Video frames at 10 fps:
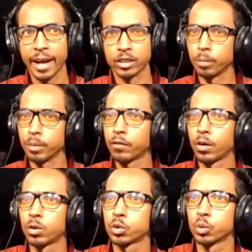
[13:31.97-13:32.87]
And so many
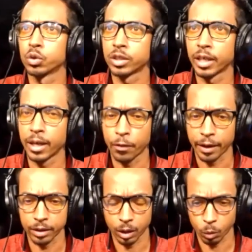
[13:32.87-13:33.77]
folks will say
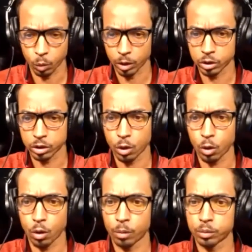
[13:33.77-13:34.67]
that we're
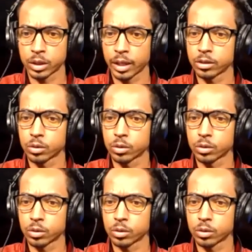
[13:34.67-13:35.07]
so obsessed